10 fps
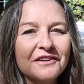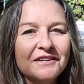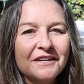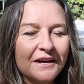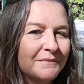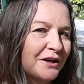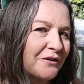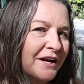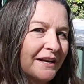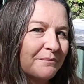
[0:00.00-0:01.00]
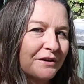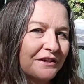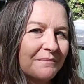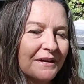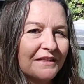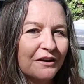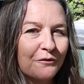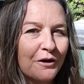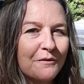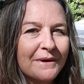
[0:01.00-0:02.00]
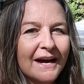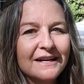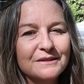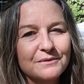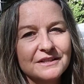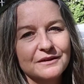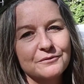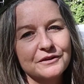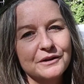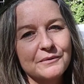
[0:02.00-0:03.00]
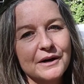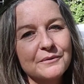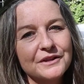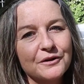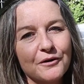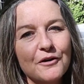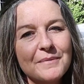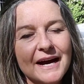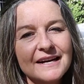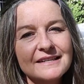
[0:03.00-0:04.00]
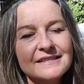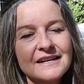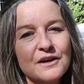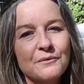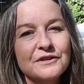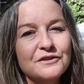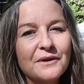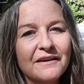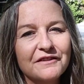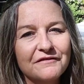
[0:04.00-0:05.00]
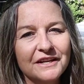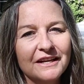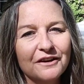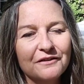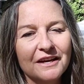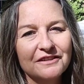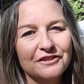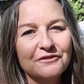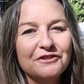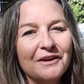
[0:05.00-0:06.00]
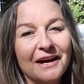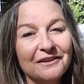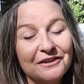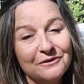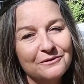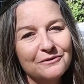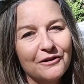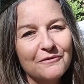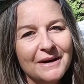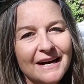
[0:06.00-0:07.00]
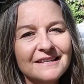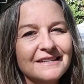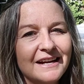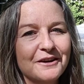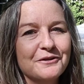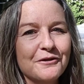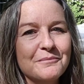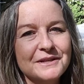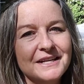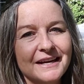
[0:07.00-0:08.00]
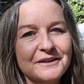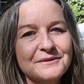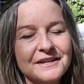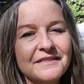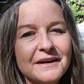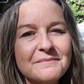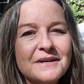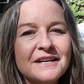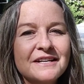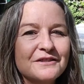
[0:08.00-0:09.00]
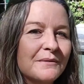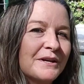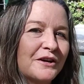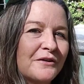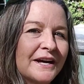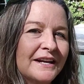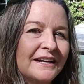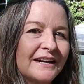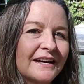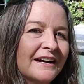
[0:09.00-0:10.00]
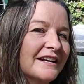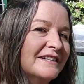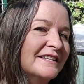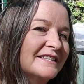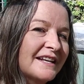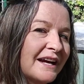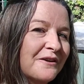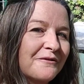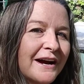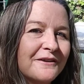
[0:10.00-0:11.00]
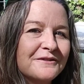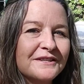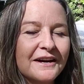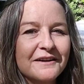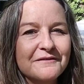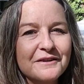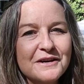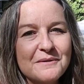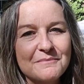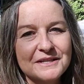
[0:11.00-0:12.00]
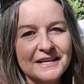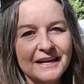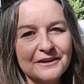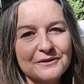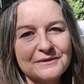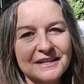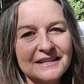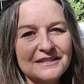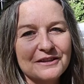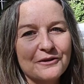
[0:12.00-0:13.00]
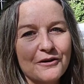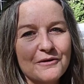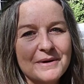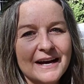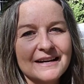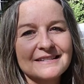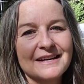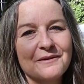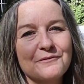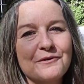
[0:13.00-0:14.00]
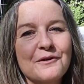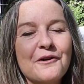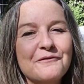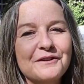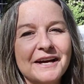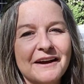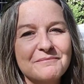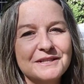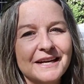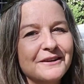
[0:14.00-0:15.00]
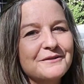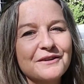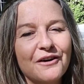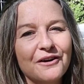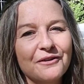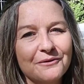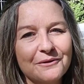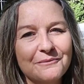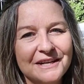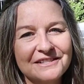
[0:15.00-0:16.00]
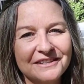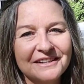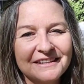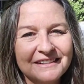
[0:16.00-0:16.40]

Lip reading: I'm going to go ahead and put them in the grow bags. We did really well with the grow bags. We do have a video that shows you how to use grow bags and how to grow potatoes in them. So I'm going to go ahead and get a second round of potatoes into the grow bags, and we'll hopefully have potatoes all through winter.